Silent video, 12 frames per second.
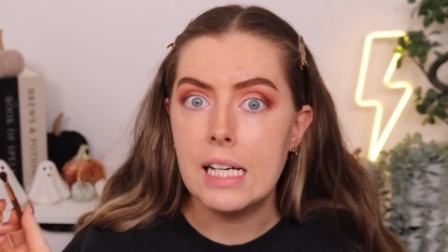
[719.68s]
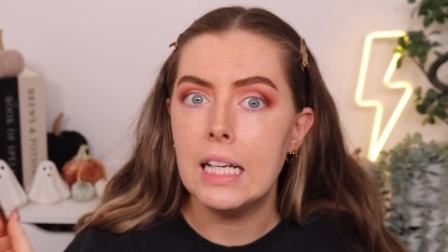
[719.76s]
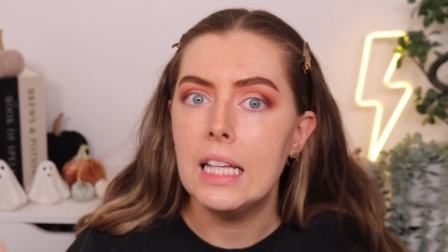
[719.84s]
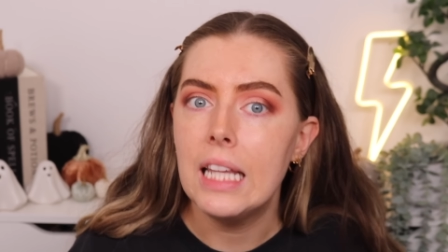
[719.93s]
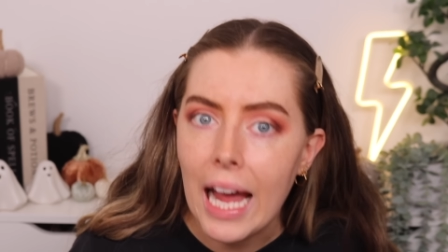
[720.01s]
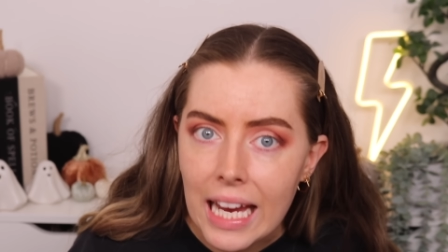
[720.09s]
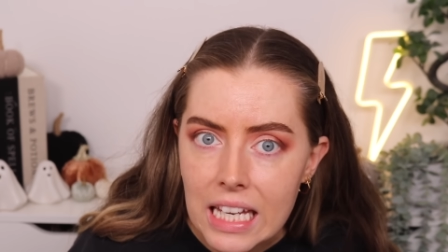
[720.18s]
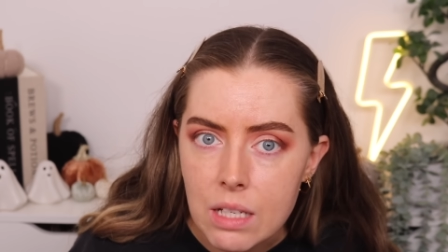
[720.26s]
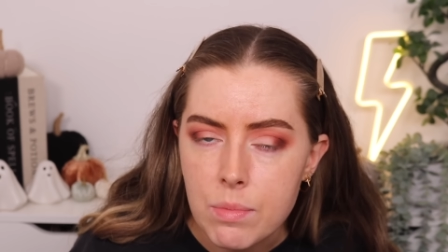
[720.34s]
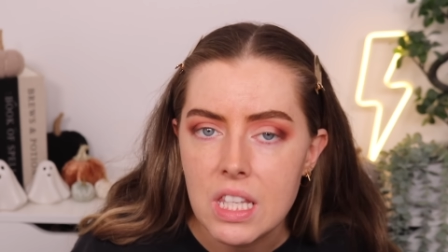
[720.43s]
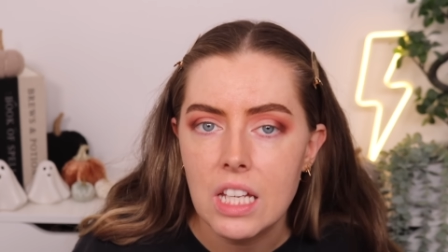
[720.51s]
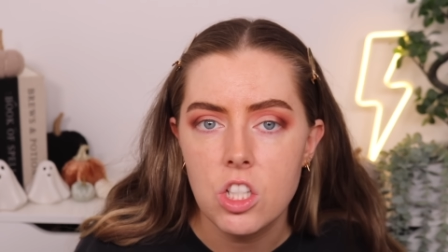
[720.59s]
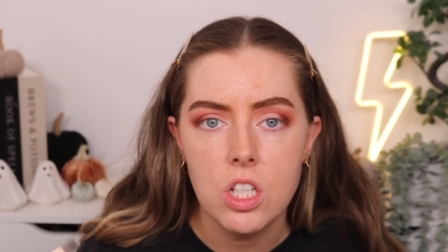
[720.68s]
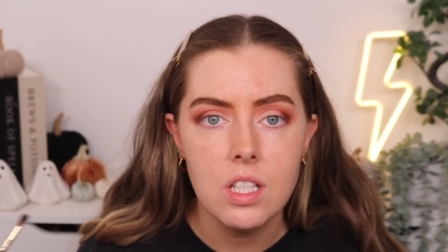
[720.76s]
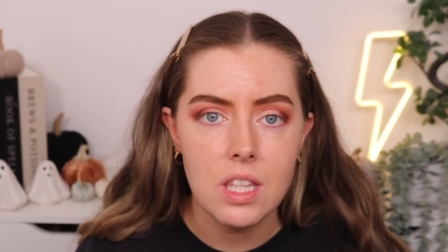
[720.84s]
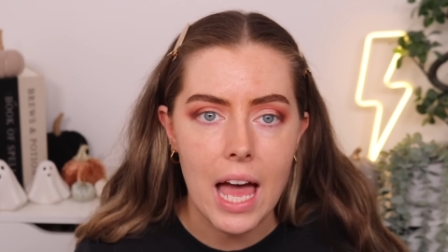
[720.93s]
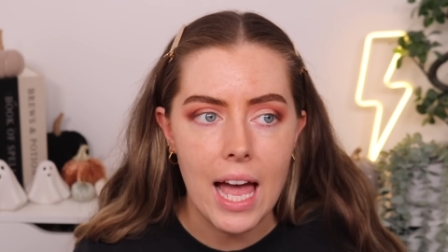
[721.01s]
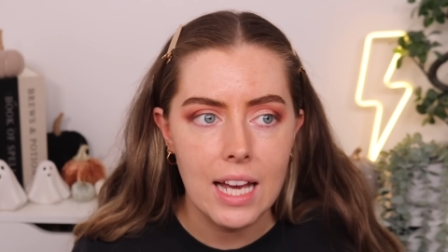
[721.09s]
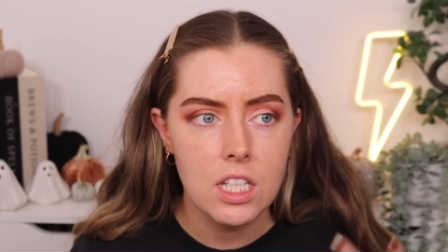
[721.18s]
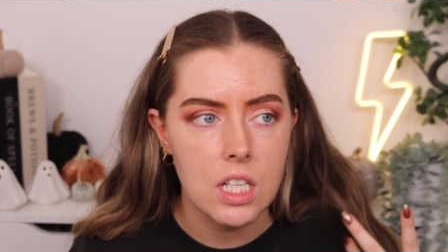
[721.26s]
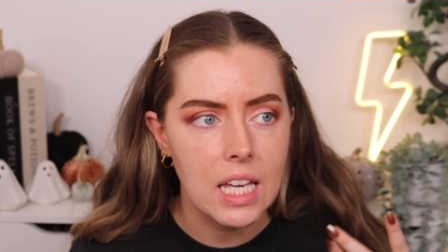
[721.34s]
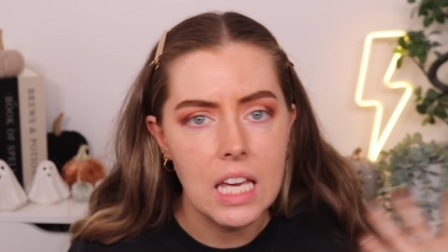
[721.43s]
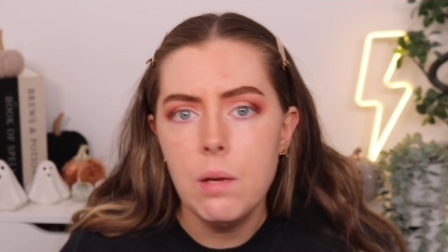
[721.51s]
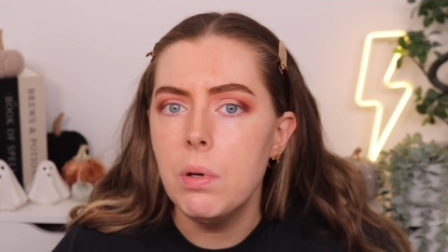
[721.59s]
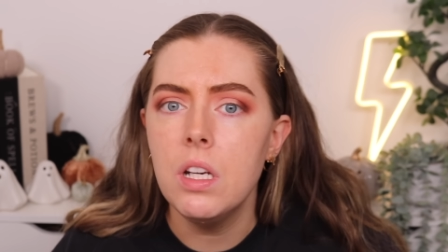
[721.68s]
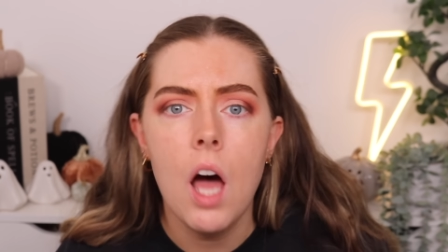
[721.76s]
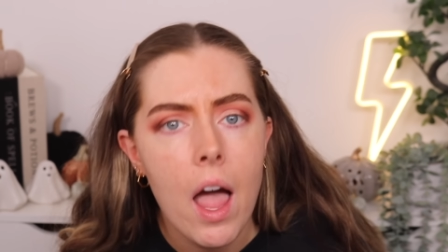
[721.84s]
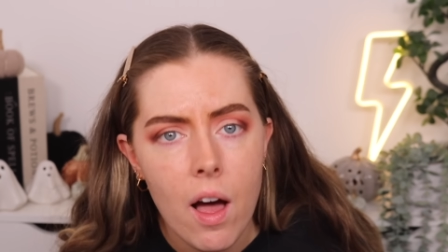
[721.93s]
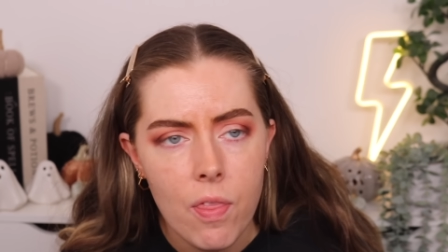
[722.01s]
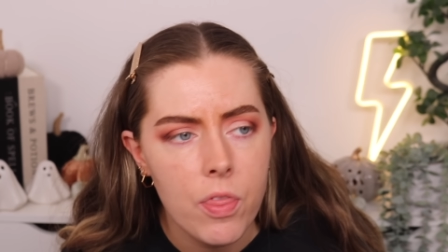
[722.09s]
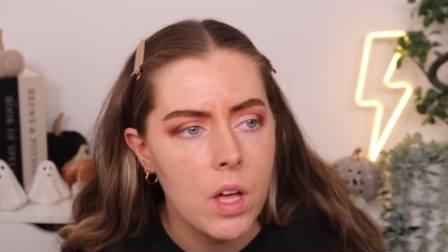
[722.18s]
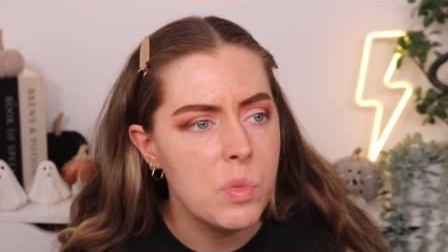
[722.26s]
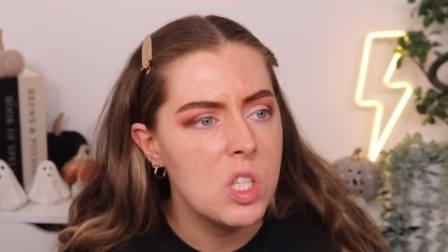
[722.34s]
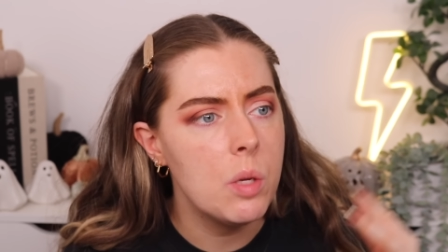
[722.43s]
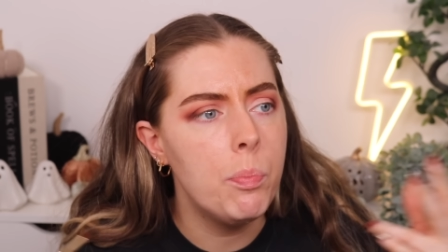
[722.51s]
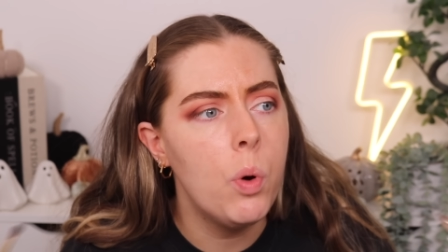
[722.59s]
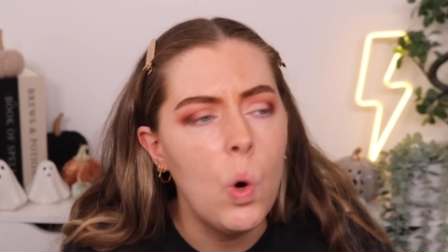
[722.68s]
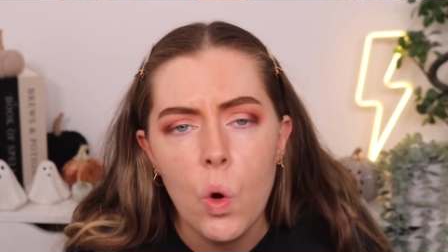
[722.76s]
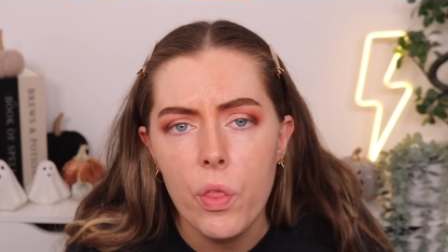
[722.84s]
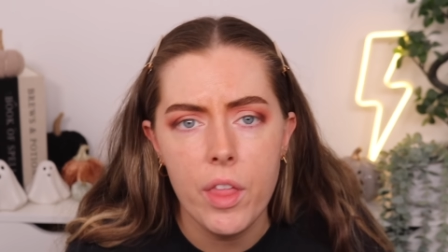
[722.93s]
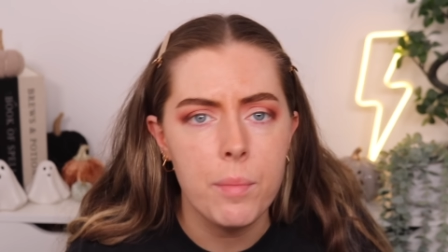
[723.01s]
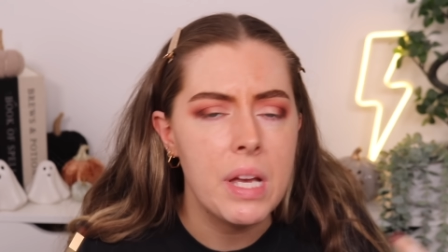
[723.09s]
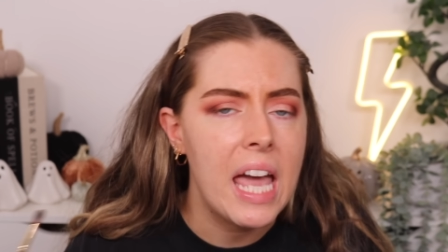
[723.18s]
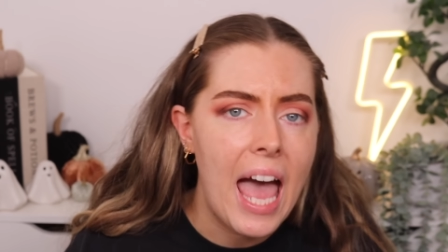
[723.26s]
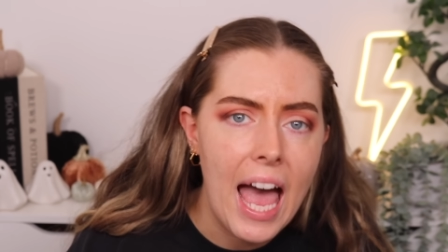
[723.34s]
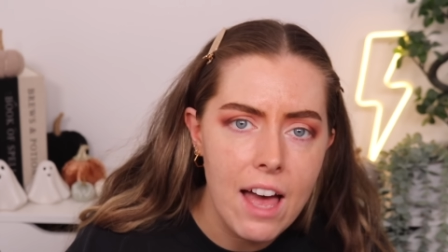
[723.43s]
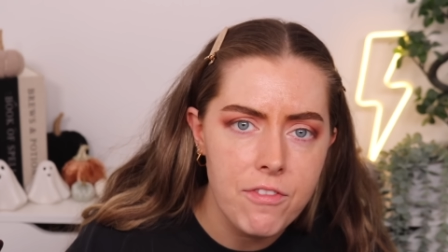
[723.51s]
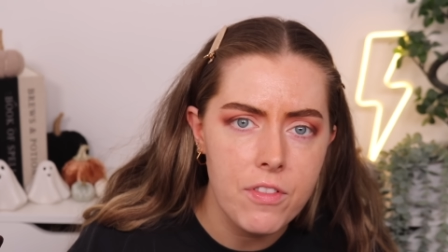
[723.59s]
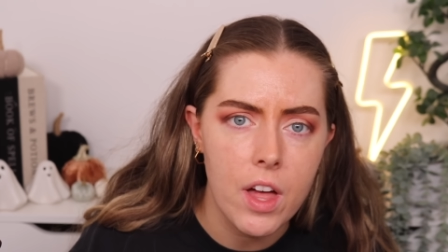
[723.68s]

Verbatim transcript: claims that she's there to keep an eye on them, support them, care for